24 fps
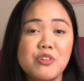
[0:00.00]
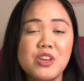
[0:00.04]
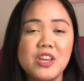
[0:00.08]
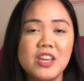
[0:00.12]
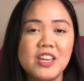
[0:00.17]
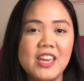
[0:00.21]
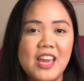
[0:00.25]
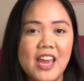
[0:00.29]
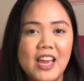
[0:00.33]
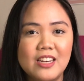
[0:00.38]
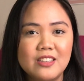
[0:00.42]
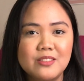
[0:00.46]

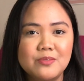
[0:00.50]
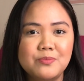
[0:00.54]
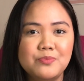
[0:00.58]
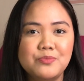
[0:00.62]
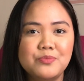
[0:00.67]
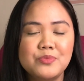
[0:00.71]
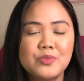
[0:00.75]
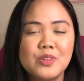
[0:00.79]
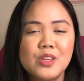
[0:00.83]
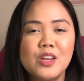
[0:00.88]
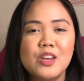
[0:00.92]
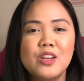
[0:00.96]
again.
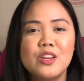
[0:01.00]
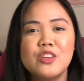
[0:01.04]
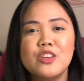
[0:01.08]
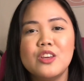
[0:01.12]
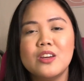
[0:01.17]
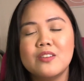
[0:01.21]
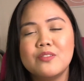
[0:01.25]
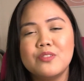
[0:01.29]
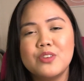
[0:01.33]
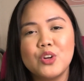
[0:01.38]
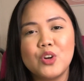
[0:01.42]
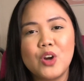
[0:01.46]
You
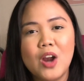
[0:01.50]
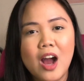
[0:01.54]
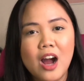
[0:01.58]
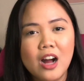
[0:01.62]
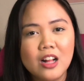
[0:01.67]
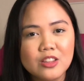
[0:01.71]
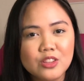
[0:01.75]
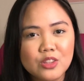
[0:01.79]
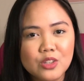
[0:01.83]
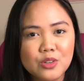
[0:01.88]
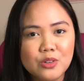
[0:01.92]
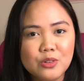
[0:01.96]
have your
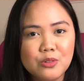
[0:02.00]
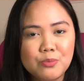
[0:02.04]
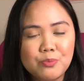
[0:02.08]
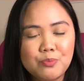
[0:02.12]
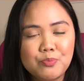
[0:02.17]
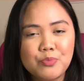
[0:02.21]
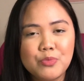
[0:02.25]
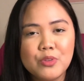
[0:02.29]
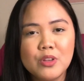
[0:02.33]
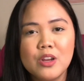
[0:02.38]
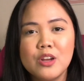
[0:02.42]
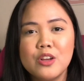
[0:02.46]
alto,
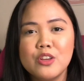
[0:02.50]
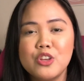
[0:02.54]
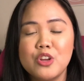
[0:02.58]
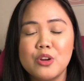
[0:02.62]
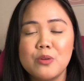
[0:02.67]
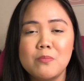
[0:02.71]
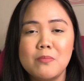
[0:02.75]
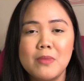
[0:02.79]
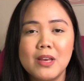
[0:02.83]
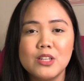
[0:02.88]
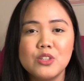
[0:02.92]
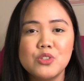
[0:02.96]
your
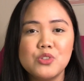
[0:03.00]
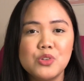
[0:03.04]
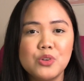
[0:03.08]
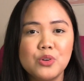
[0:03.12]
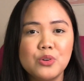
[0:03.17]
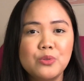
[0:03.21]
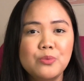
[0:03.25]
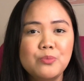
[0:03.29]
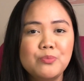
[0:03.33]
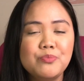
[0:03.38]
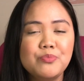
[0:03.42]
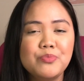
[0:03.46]
mezzo,
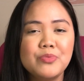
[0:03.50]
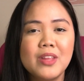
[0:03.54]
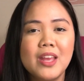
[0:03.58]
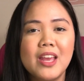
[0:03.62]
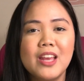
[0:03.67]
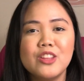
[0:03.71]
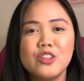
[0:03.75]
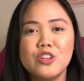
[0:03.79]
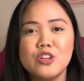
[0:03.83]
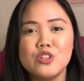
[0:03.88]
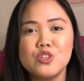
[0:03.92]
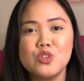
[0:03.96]

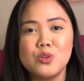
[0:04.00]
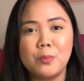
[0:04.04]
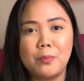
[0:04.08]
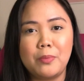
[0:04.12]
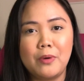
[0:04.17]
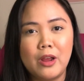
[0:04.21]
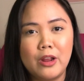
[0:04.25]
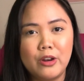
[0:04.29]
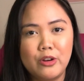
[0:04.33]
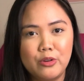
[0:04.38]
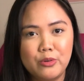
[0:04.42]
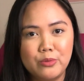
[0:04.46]
and your
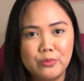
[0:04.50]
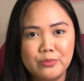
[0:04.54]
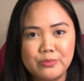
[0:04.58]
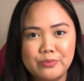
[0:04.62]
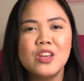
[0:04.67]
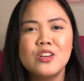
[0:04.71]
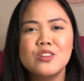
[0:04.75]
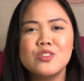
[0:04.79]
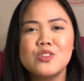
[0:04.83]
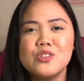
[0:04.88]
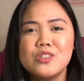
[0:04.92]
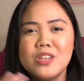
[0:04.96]
soprano.
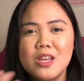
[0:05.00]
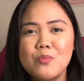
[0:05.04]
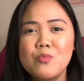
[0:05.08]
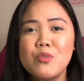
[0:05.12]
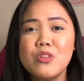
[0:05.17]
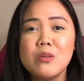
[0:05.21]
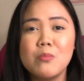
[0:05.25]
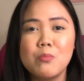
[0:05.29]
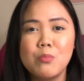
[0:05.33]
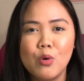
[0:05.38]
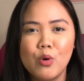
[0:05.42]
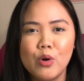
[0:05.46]
So same with the
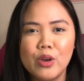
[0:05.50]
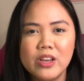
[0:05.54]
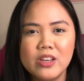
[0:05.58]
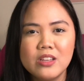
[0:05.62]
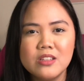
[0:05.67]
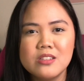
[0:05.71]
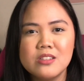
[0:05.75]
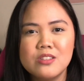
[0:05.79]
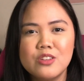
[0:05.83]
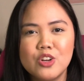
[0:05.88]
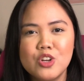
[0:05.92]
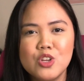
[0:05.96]
boys,
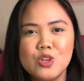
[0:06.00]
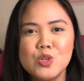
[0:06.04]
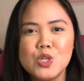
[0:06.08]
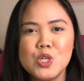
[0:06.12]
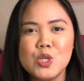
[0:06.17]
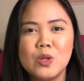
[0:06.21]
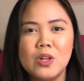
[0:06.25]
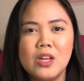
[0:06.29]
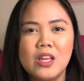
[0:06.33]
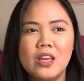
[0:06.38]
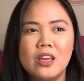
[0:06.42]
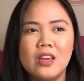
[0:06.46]
they're
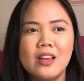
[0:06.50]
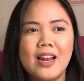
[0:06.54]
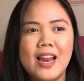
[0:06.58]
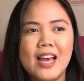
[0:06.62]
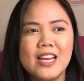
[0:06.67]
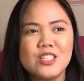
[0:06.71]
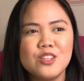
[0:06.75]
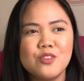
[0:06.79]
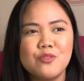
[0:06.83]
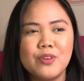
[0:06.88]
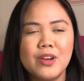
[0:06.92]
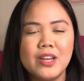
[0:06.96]
usually
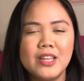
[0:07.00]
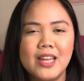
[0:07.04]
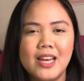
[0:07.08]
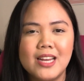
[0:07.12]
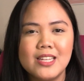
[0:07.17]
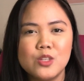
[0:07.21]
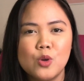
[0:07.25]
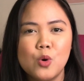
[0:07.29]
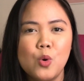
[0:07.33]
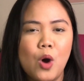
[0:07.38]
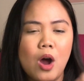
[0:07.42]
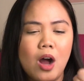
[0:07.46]
classified as,
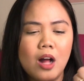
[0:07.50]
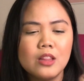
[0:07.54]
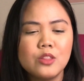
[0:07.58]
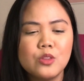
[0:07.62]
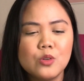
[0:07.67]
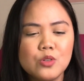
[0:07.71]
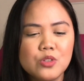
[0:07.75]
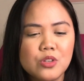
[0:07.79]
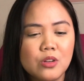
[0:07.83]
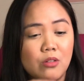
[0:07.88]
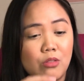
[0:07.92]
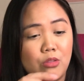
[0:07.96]

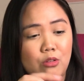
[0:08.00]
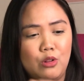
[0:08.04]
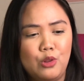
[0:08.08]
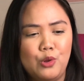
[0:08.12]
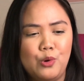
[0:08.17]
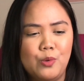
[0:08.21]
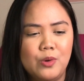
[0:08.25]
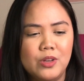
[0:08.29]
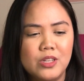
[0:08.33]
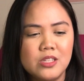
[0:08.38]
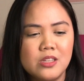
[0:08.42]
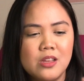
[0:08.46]
altos are the
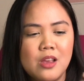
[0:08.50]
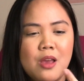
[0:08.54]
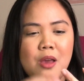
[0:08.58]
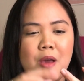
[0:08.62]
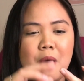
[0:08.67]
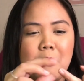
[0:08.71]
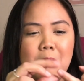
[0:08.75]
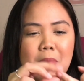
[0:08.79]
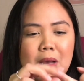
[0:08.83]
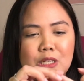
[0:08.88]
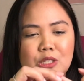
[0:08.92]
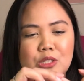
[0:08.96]
lowest,
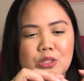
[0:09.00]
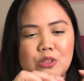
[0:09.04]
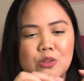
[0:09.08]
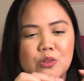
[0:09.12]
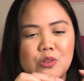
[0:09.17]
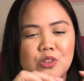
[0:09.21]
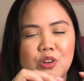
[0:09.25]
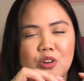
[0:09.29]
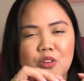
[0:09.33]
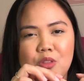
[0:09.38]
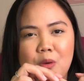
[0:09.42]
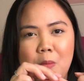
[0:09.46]
mezzos
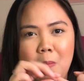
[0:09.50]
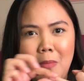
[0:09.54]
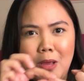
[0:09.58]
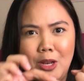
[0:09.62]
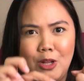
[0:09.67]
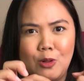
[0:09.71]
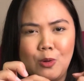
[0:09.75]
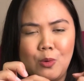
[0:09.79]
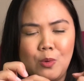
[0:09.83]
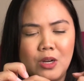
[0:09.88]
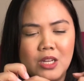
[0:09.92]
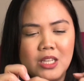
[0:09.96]
are the
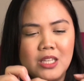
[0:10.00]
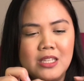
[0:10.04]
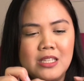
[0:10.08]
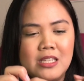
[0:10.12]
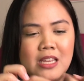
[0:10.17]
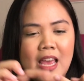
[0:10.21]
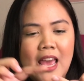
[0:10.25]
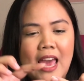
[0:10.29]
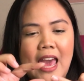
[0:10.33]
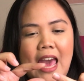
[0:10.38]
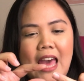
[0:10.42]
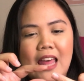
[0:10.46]
middle ones,
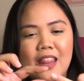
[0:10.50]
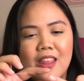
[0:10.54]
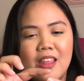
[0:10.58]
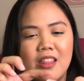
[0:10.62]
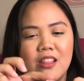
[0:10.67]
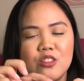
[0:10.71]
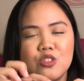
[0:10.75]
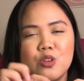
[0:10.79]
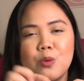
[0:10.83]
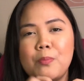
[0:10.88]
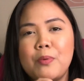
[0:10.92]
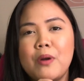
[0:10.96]
and then the
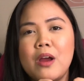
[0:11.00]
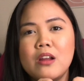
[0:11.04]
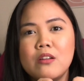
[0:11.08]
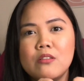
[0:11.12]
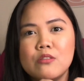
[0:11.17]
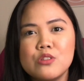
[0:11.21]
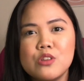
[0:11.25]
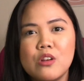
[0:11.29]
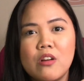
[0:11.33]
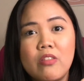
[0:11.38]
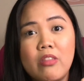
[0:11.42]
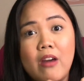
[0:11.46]
sopranos
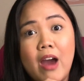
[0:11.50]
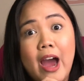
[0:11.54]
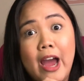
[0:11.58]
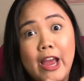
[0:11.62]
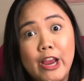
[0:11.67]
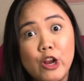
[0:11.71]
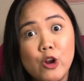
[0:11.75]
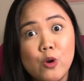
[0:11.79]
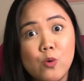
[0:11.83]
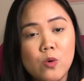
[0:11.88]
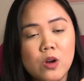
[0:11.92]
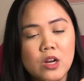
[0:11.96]
are the
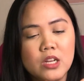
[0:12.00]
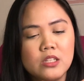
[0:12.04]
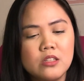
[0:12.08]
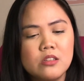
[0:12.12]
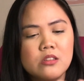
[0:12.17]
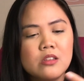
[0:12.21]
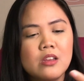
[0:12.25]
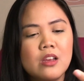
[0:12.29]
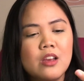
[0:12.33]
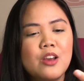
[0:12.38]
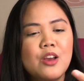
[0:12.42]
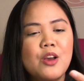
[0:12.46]
higher ones.
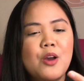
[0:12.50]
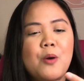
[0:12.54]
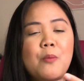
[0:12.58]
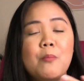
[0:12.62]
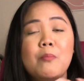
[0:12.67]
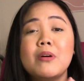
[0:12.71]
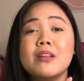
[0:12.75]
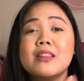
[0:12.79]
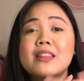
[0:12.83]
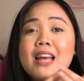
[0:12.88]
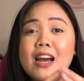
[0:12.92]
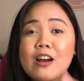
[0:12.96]

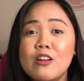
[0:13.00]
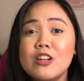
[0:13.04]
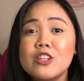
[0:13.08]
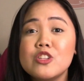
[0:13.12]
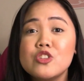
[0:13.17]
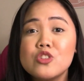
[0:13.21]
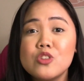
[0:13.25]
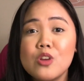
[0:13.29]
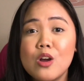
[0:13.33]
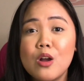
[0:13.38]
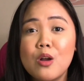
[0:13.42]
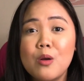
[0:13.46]
But now let's
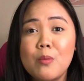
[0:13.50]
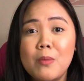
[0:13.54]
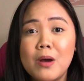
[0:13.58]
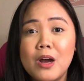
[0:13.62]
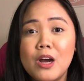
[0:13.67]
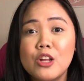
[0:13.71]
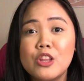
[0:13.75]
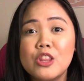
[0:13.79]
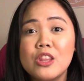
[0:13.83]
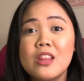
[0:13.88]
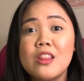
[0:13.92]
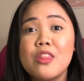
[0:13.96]
talk about
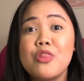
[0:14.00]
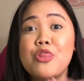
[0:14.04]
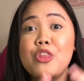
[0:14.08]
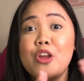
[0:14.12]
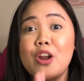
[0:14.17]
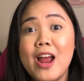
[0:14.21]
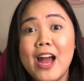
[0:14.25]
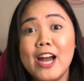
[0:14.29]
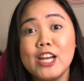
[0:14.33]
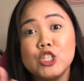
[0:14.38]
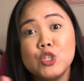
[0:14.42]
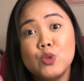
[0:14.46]
their
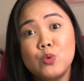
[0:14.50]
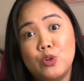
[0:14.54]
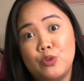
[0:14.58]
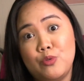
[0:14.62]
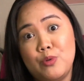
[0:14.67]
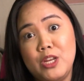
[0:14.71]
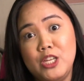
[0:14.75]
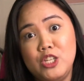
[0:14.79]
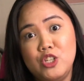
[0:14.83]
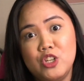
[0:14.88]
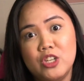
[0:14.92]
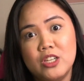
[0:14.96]
actual
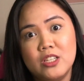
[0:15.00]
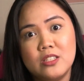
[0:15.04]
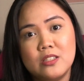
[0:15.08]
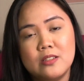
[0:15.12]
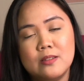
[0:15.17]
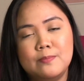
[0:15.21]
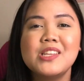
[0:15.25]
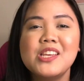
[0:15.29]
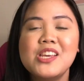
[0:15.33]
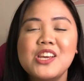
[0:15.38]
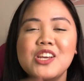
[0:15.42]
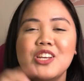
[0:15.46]
ranges.
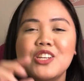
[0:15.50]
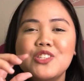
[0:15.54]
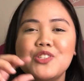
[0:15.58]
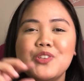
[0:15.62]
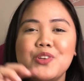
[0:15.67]
So